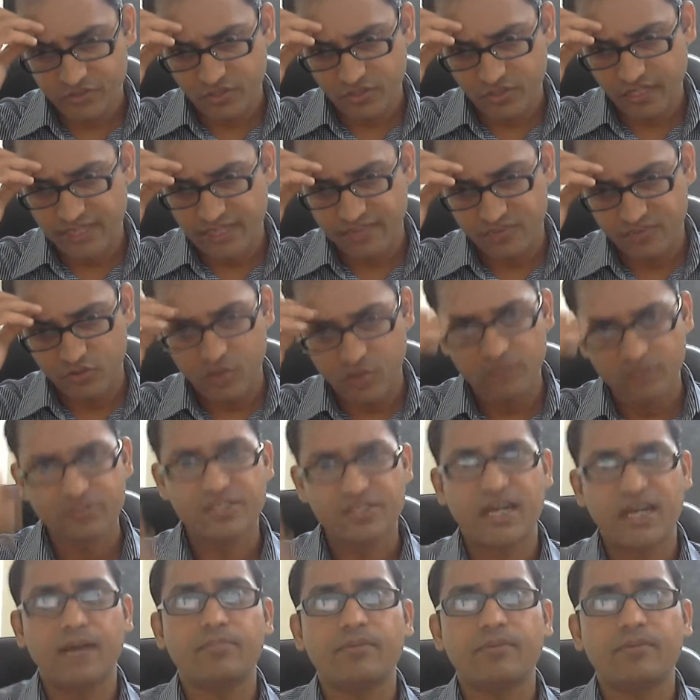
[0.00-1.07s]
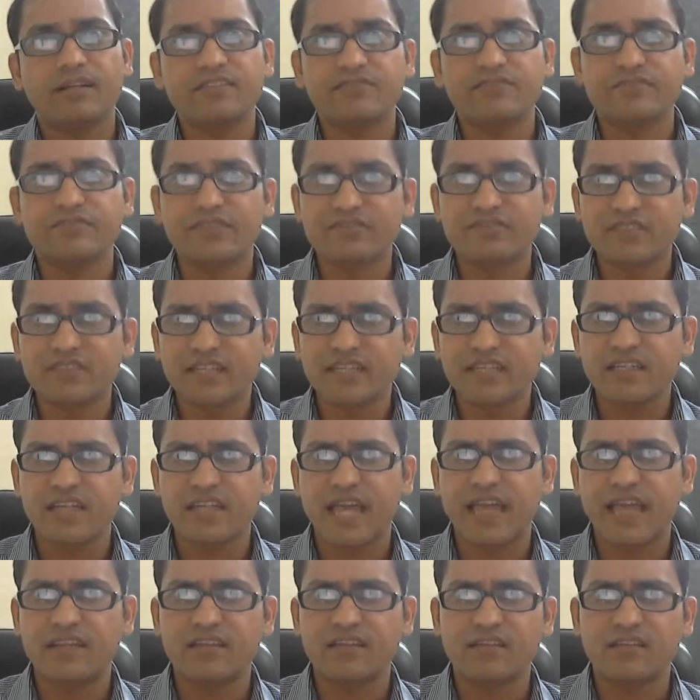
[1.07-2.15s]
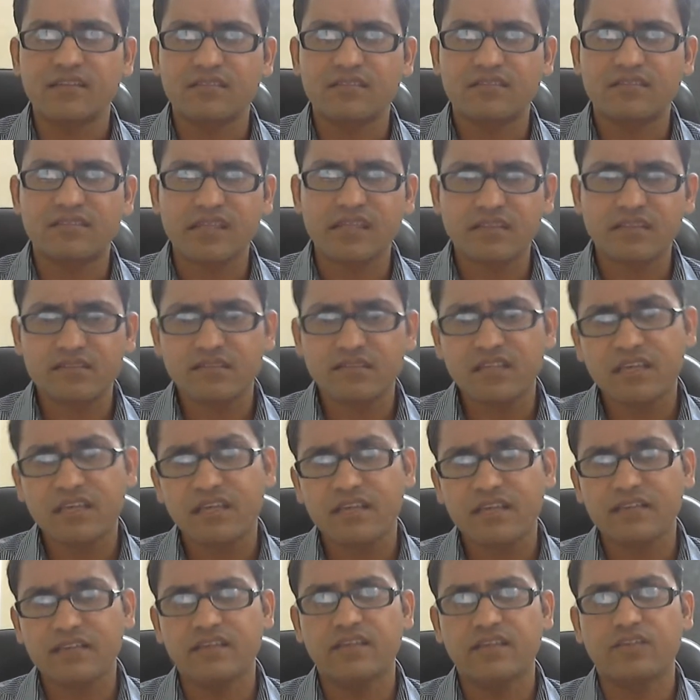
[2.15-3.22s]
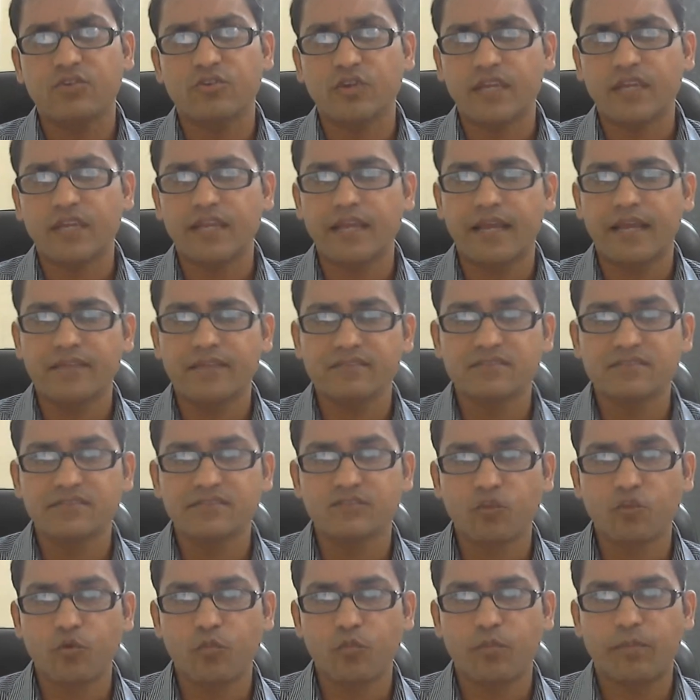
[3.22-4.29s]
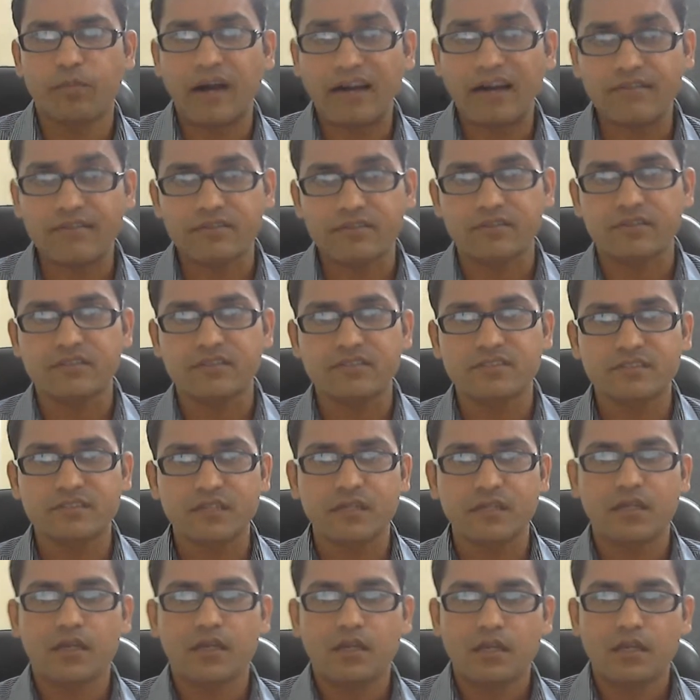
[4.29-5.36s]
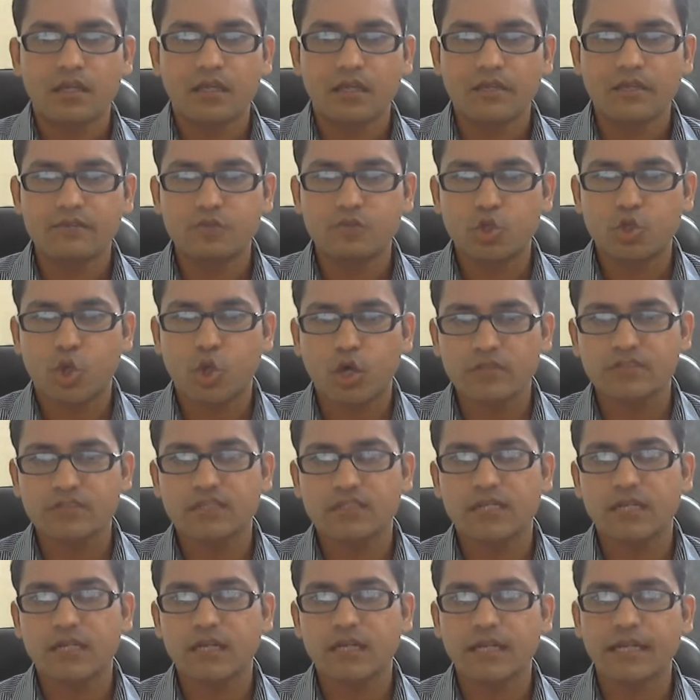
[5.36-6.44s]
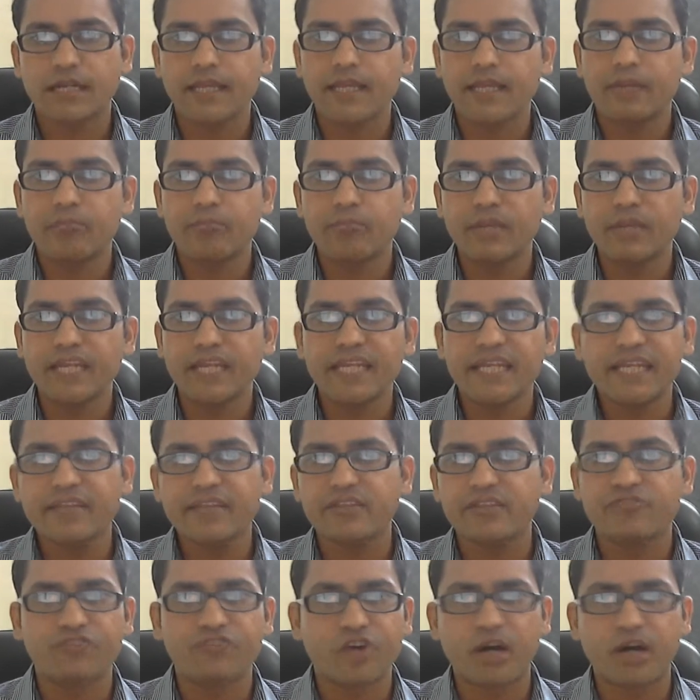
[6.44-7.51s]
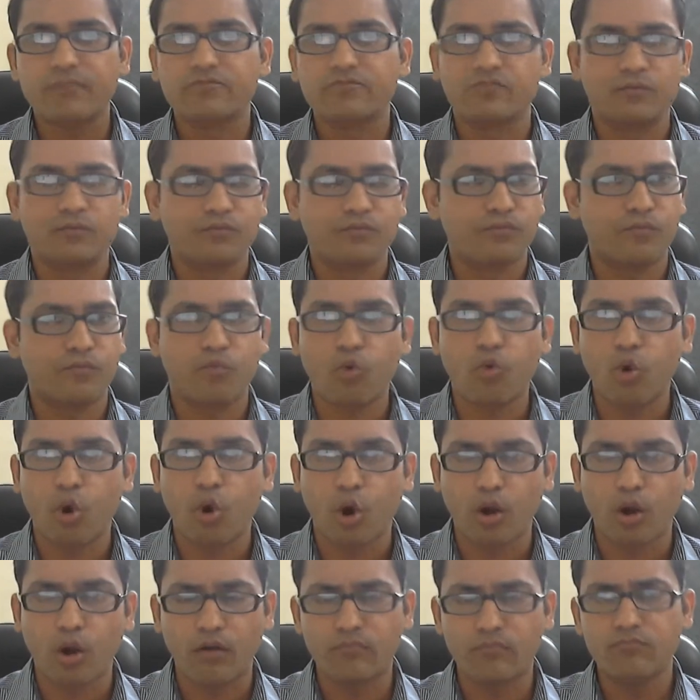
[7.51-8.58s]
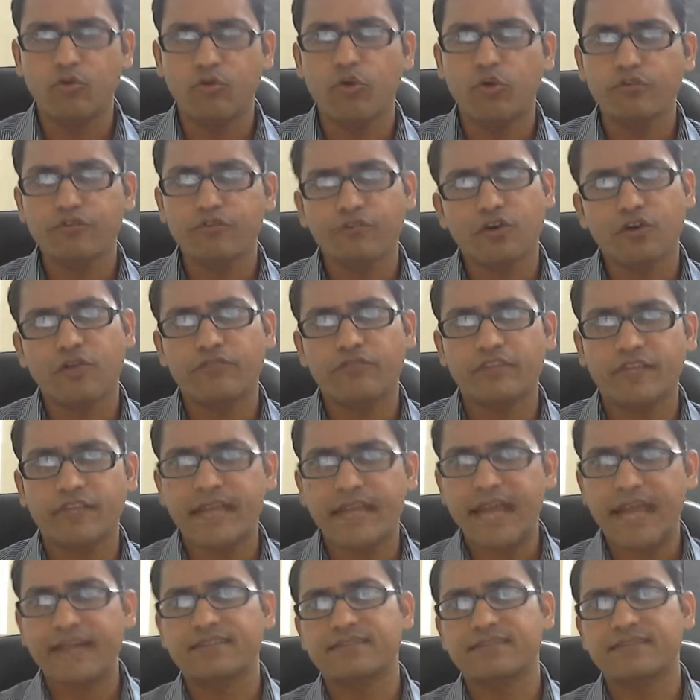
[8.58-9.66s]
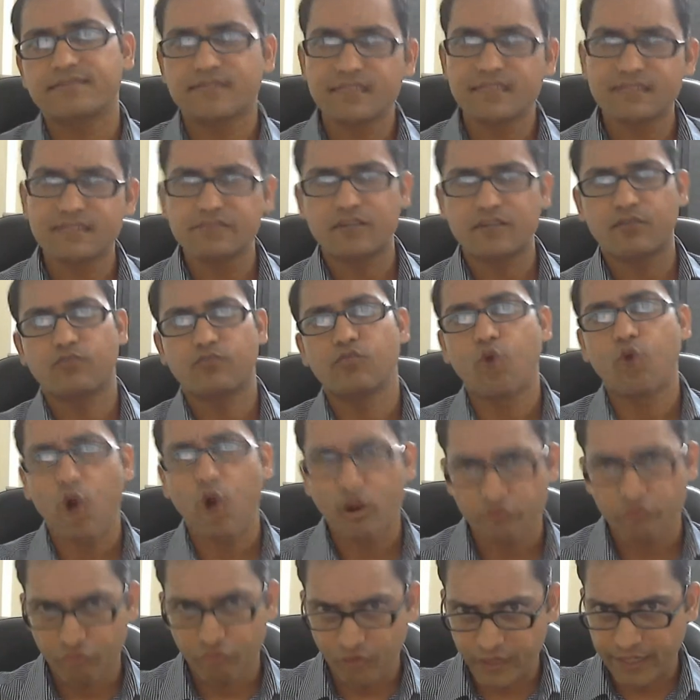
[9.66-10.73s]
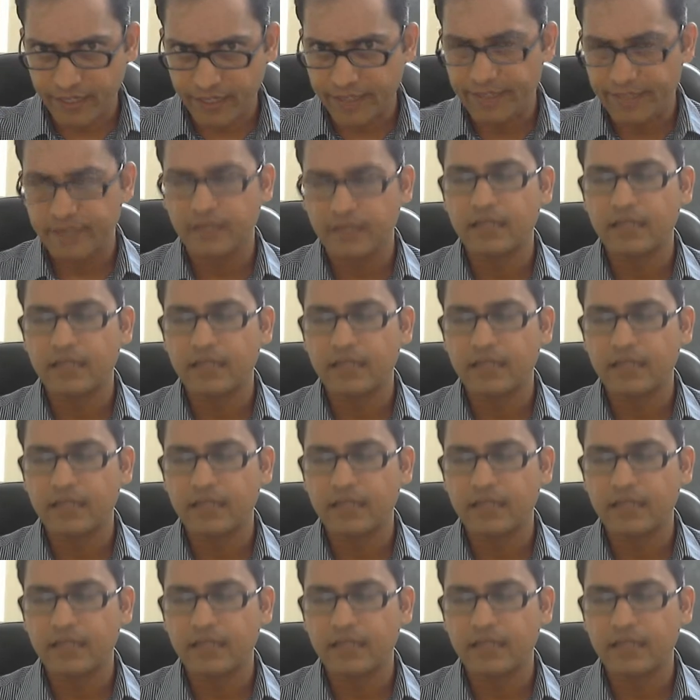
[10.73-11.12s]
is on Japan's visit. And since he, you know, he has assumed powers, is constantly beating the drums of war. Most of the activities are war related.